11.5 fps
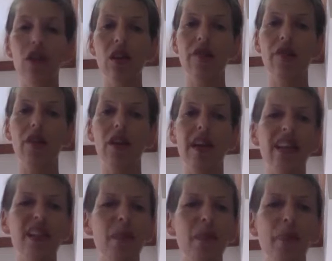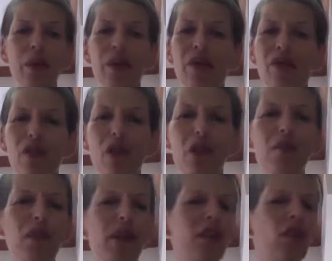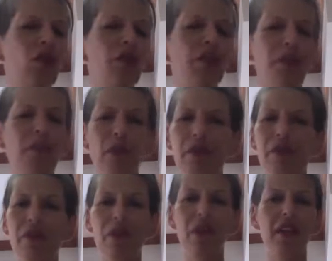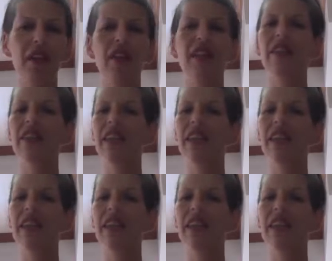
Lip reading: liver. It's a burden for our bloodstream. It's a burden for our kidneys.